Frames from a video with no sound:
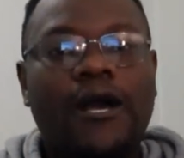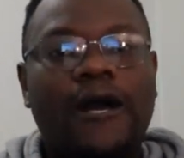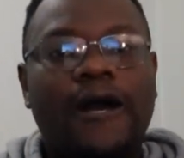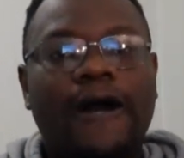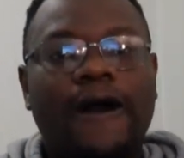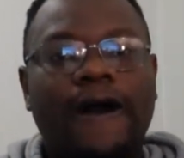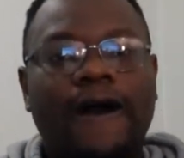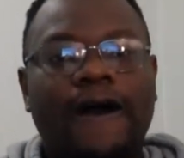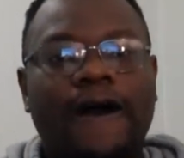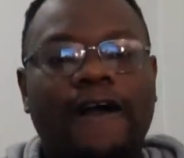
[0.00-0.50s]

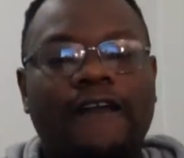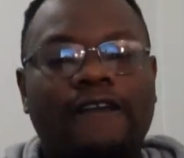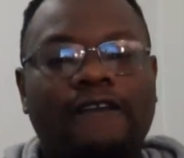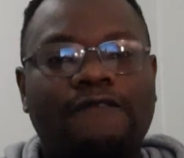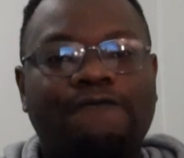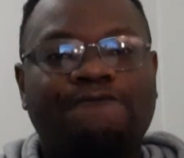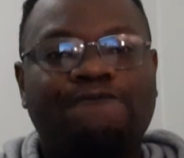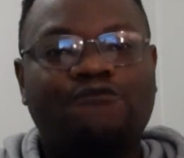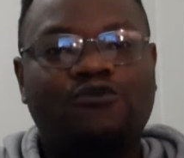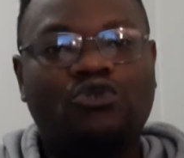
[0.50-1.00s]
To
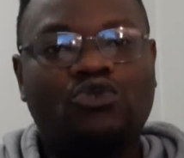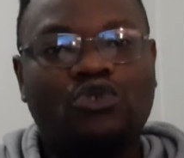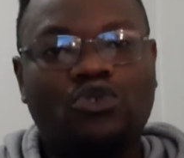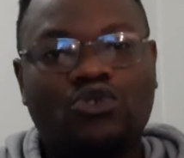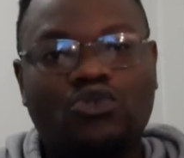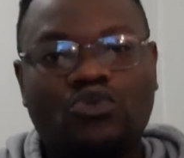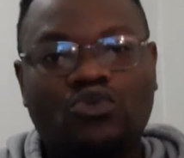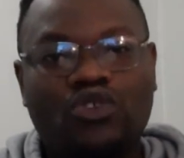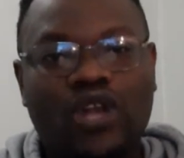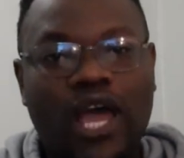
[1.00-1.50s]

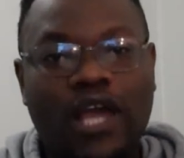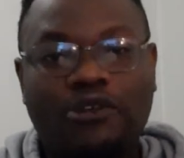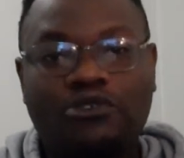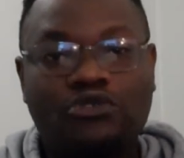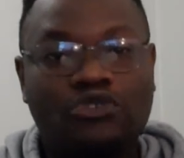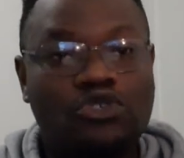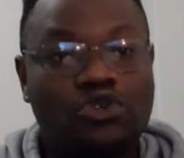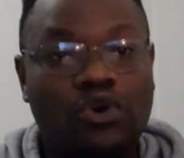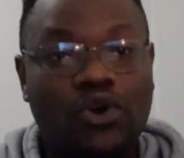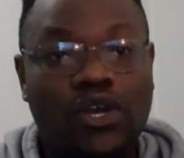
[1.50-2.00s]
those who would like to
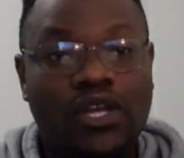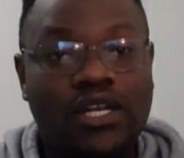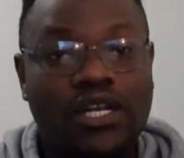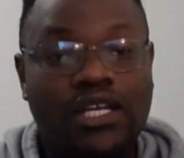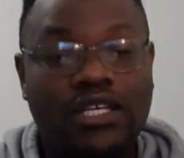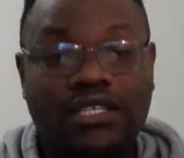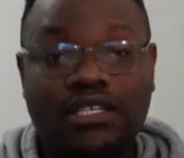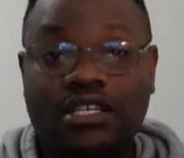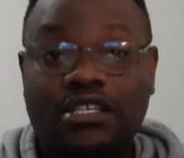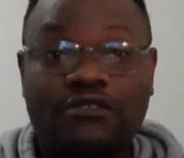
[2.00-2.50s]
join
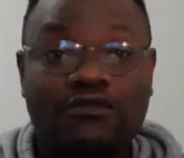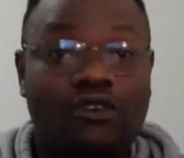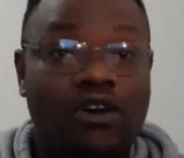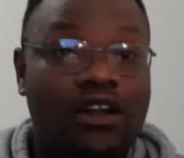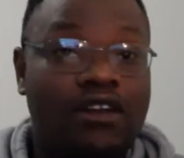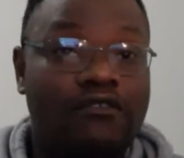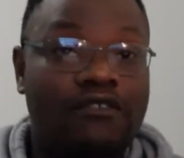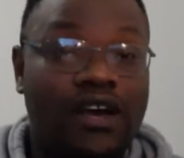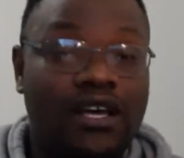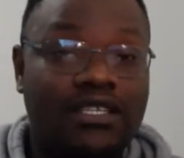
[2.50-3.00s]
lessons for
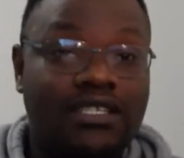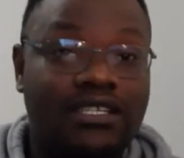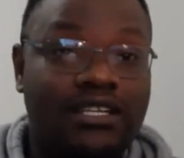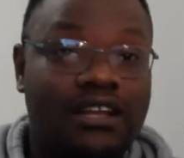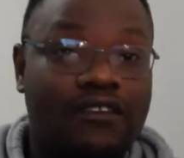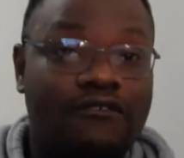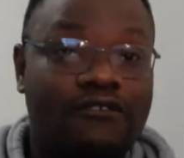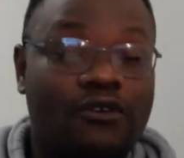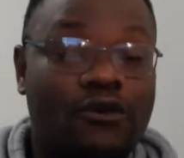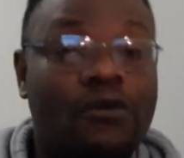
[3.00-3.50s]
advanced
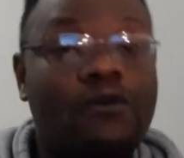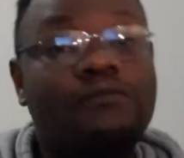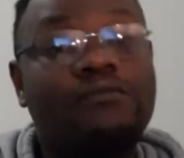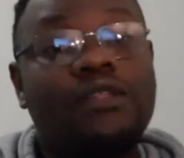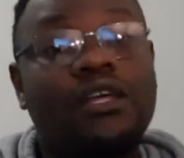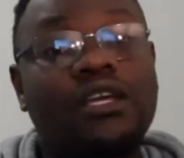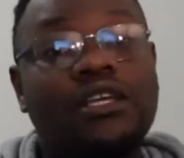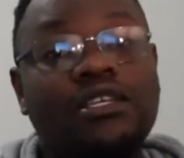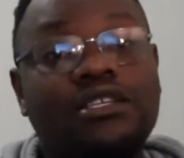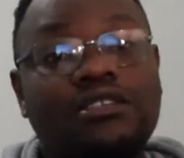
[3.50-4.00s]
level
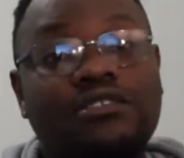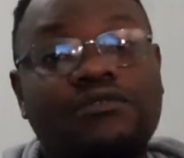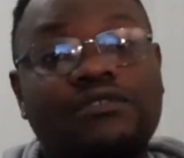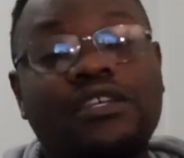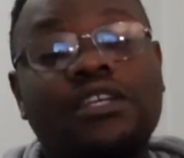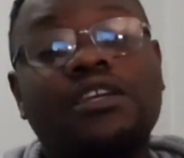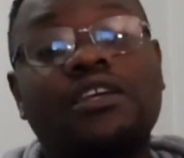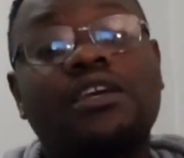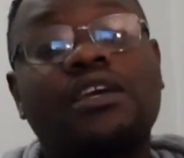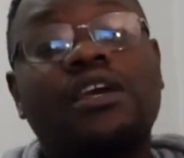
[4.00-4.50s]

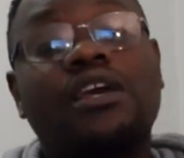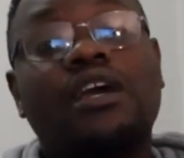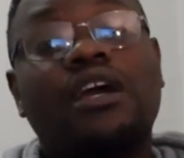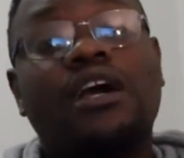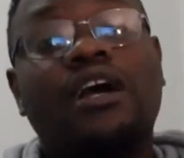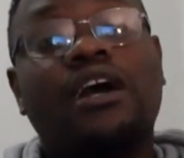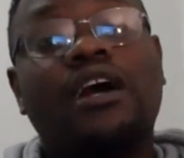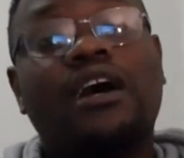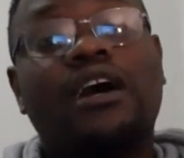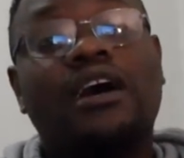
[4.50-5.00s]
history,
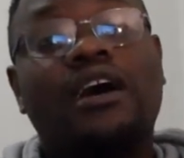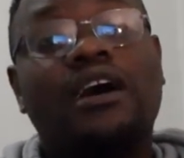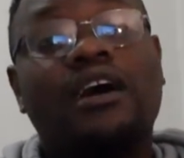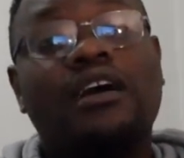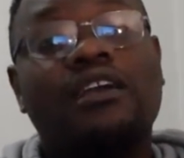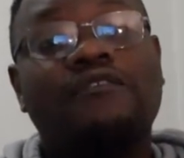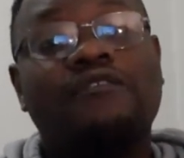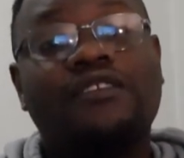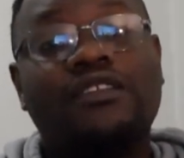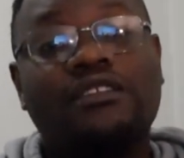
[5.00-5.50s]

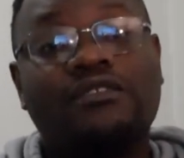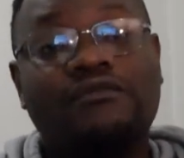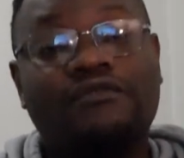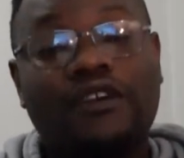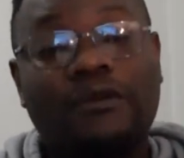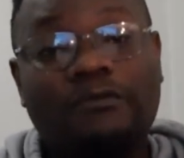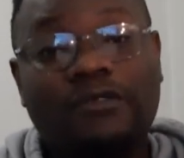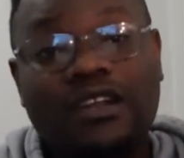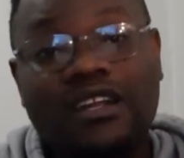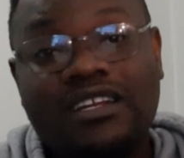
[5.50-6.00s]
even
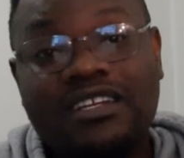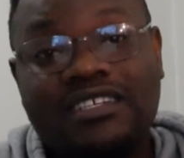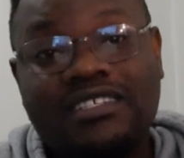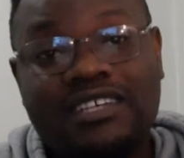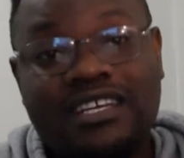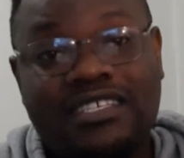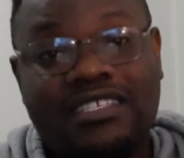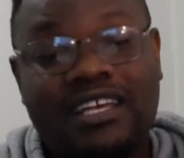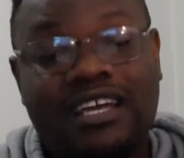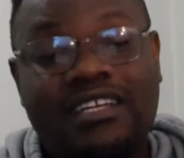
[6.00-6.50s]
family
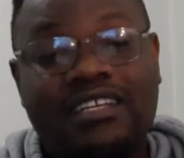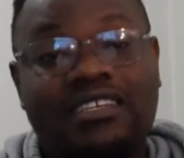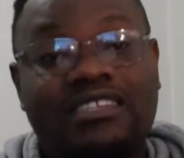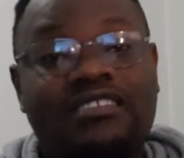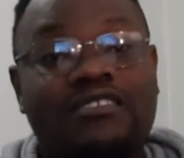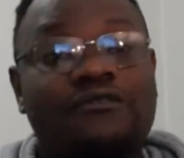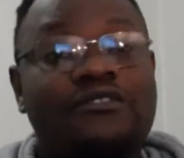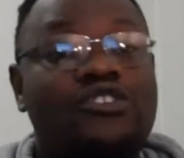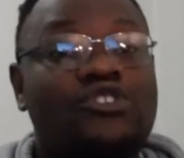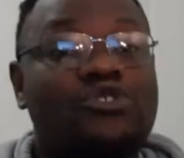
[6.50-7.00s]
religious studies,
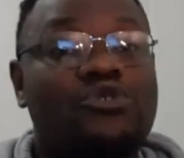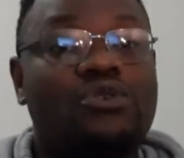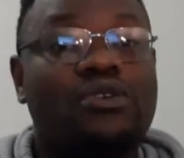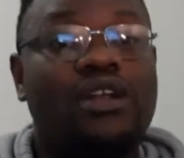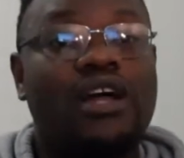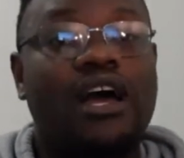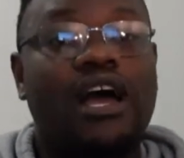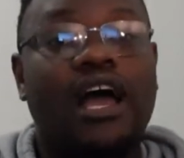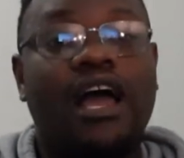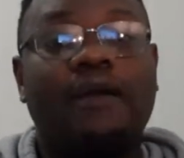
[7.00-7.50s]
even
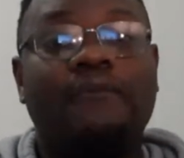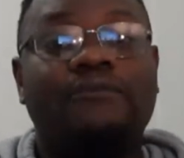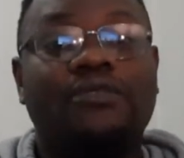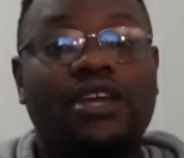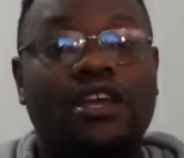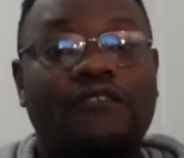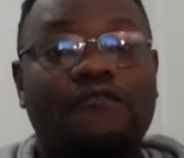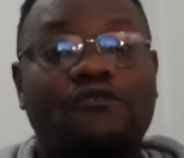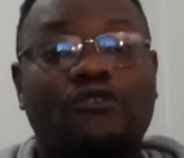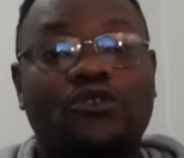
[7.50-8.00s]
Shona, I'm
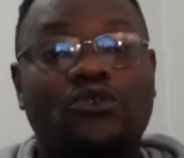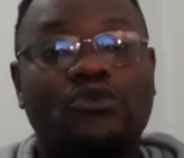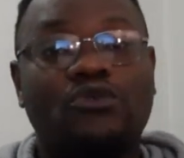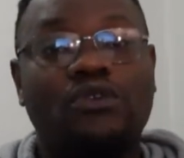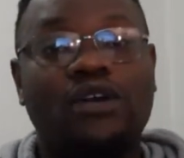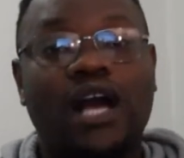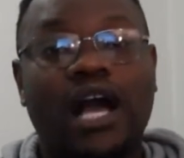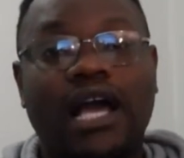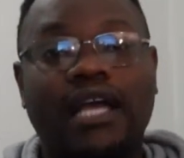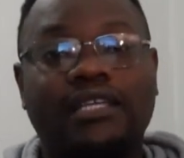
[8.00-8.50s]
there for you
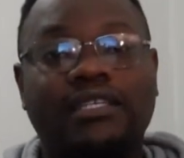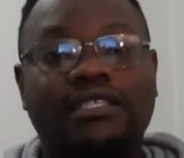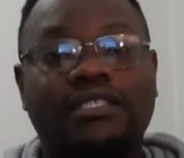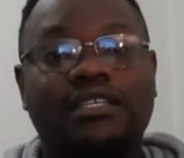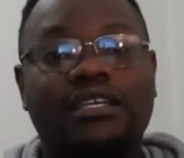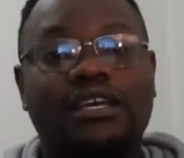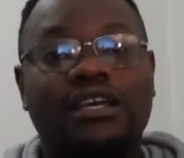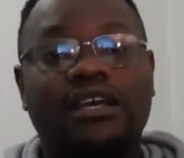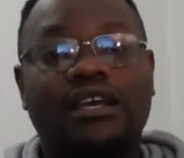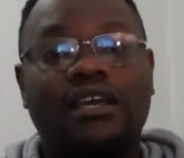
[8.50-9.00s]
guys.
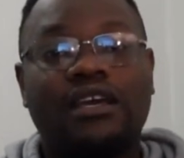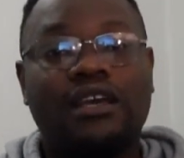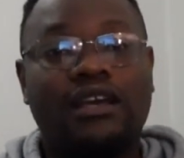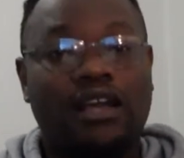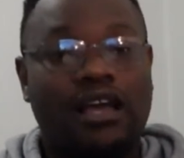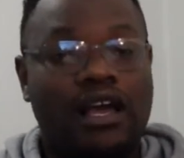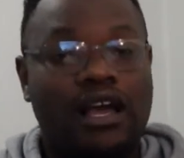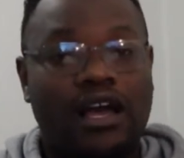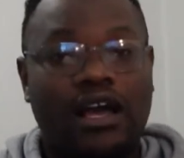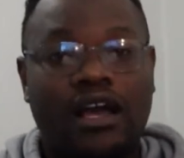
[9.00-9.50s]

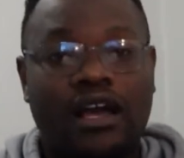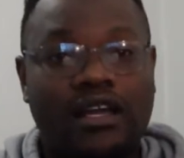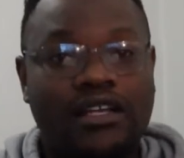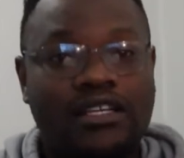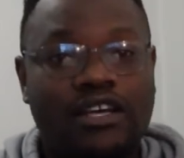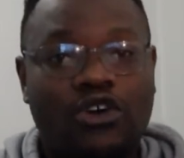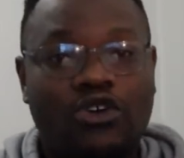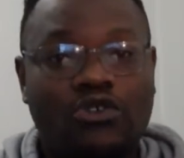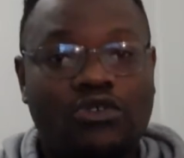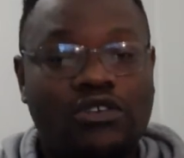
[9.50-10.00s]
And
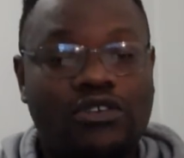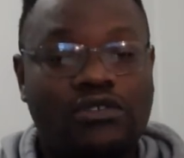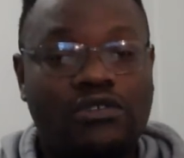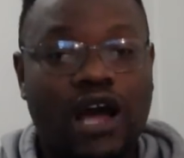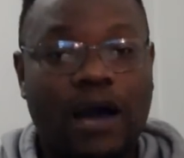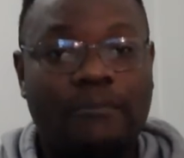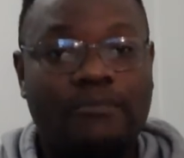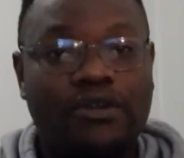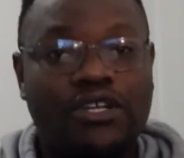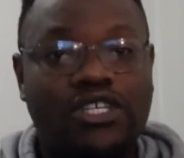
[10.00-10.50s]
I would
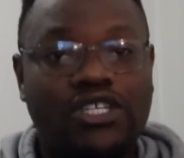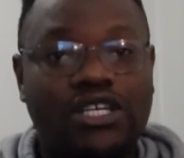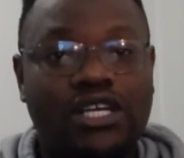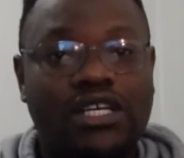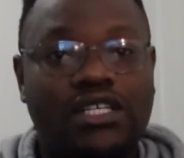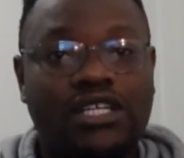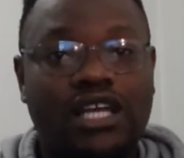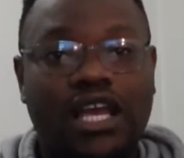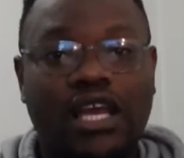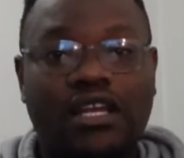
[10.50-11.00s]

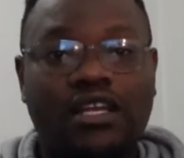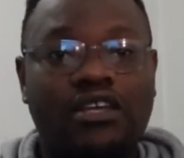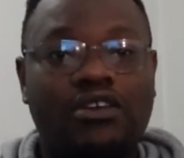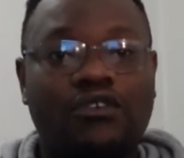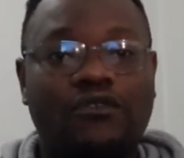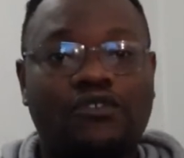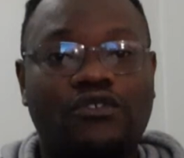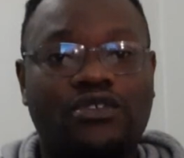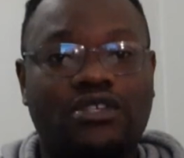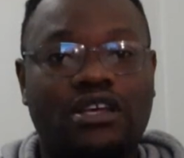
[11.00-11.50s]
appreciate any
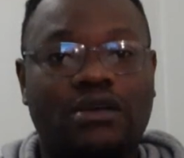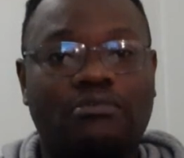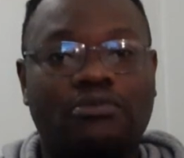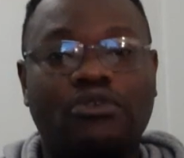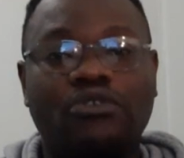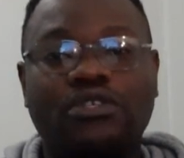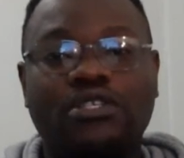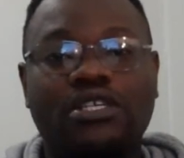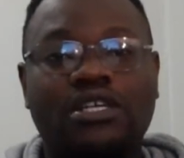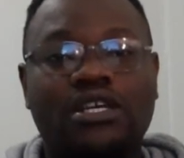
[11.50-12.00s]
of your
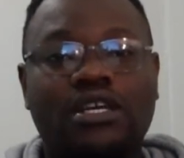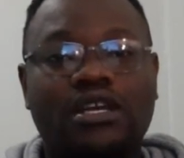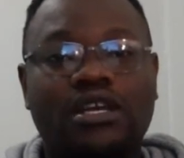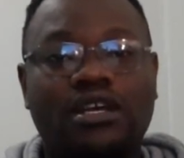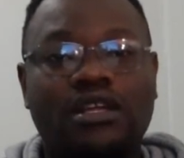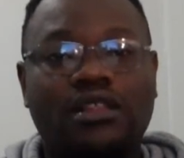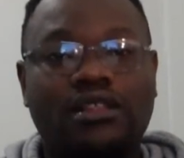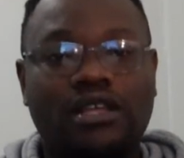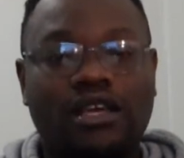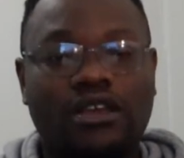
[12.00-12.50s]
support.
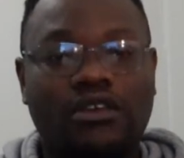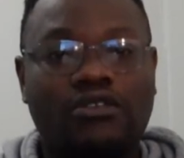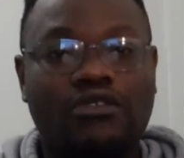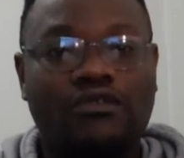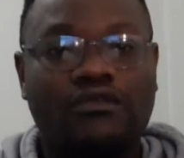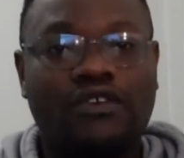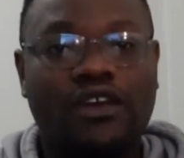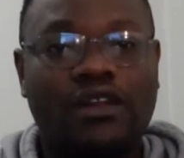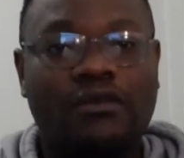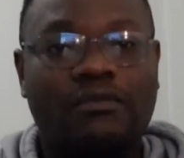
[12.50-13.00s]
Thank you
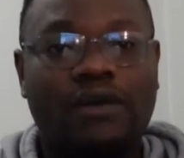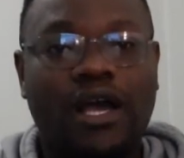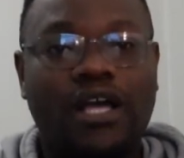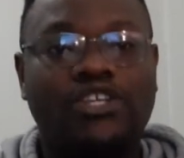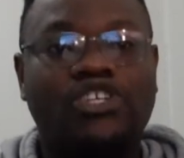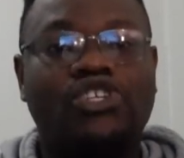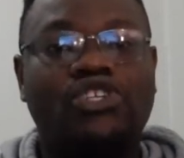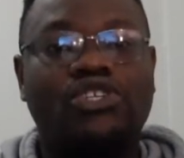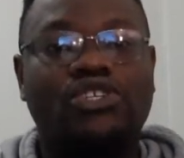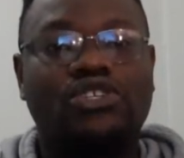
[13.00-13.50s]
very
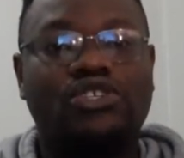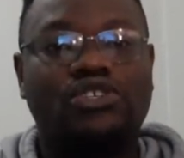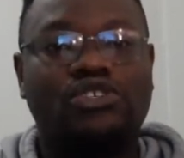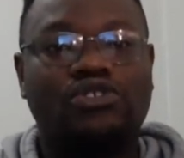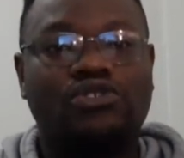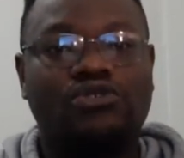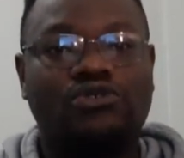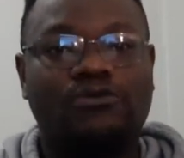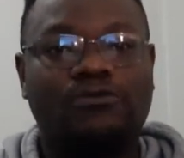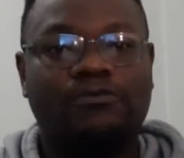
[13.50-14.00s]
much.
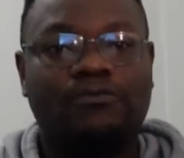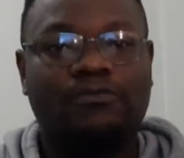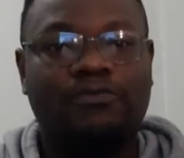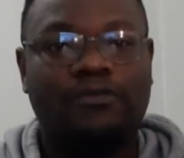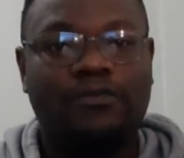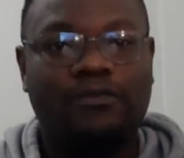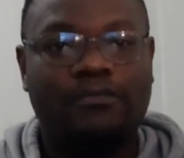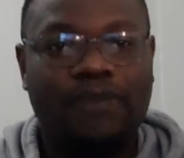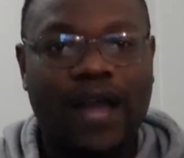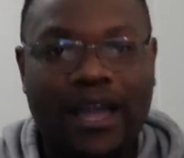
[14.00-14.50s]

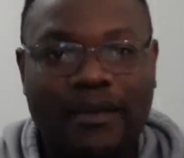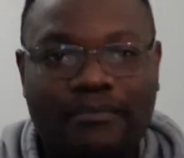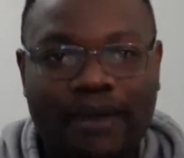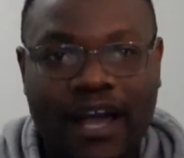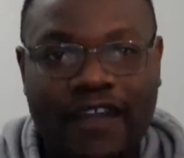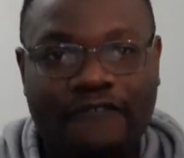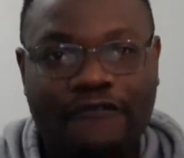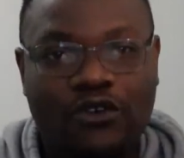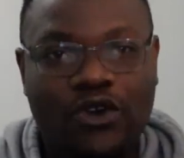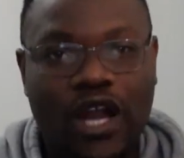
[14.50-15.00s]

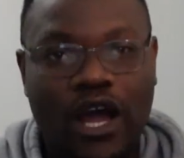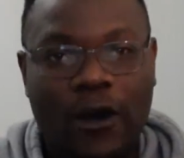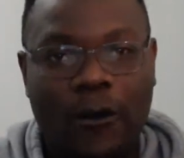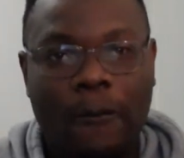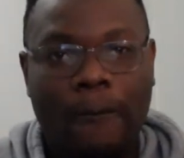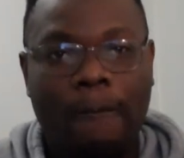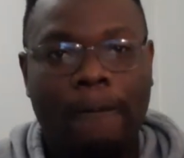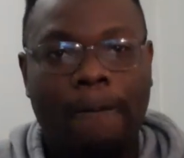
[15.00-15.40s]
Bye-bye for now.